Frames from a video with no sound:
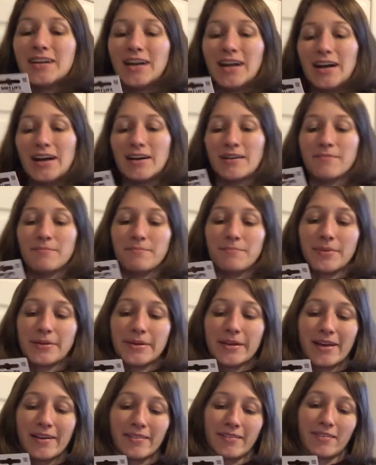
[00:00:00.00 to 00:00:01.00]
um, but
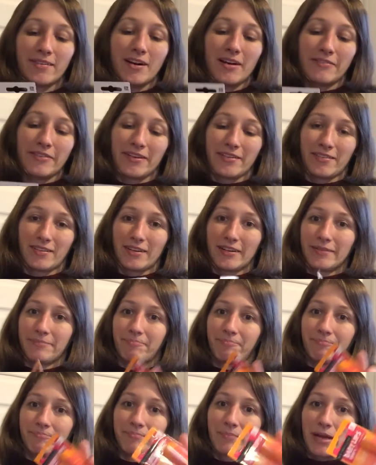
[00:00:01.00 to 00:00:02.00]
yeah, so obviously,
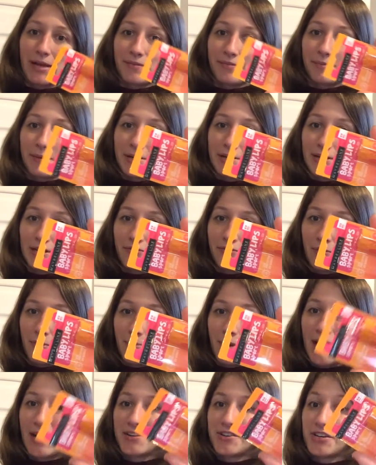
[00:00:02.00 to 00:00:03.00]
as we can tell from the
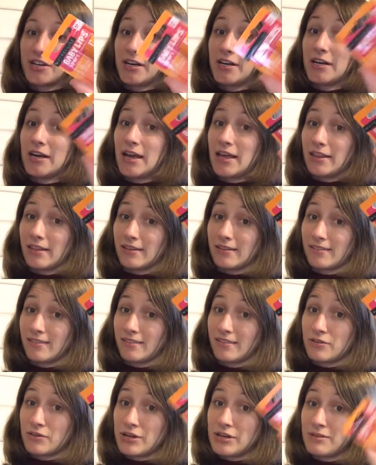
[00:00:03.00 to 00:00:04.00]
packaging, this
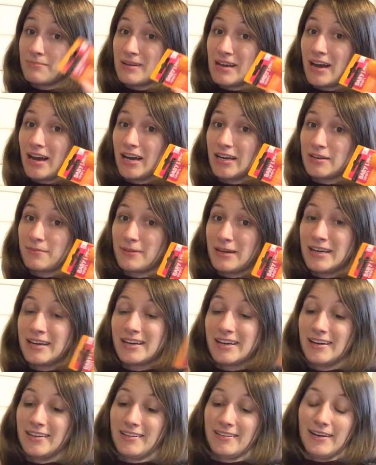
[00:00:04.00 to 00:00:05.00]
is going to be a hot pink
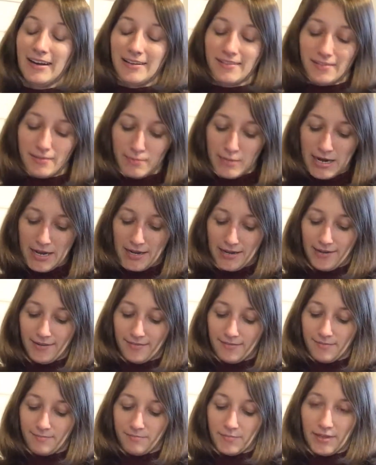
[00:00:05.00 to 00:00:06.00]
color, I surmise.
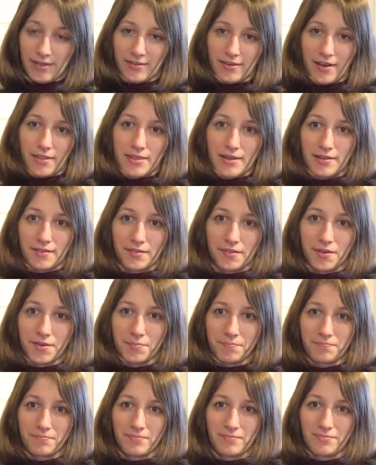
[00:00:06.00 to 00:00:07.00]
At least I think
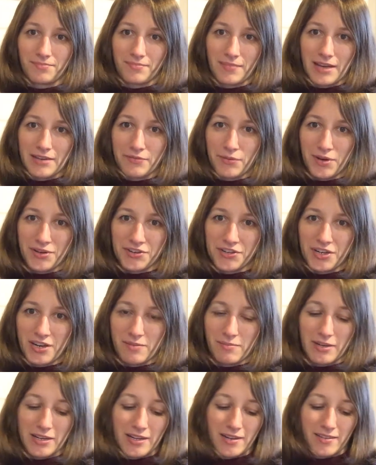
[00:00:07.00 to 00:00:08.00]
so. I haven't watched
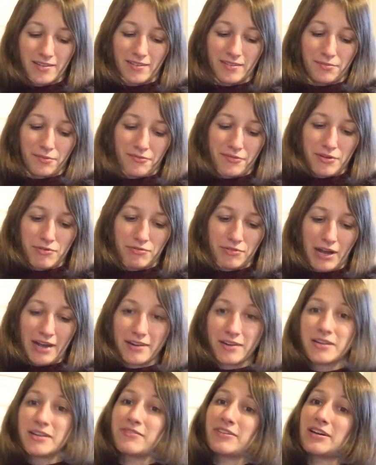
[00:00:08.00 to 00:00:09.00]
anybody else's reviews. I
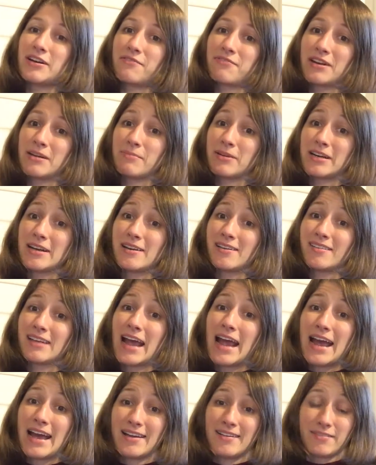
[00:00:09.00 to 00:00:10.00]
don't even know if anybody else
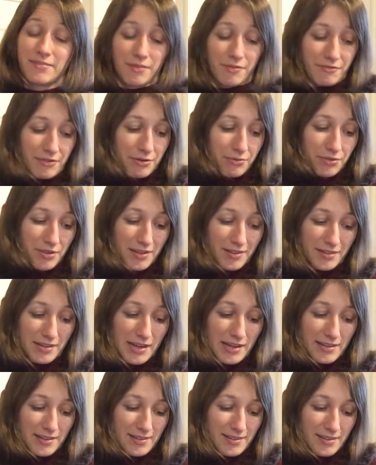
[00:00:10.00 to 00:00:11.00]
has reviewed this
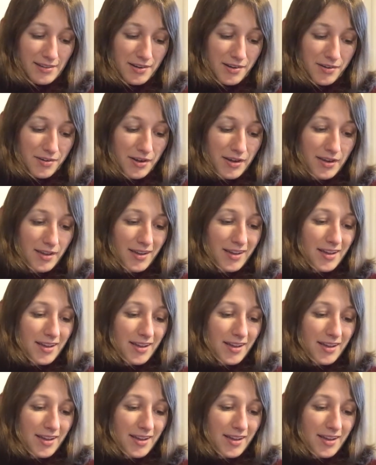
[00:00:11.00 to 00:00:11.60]
yet, so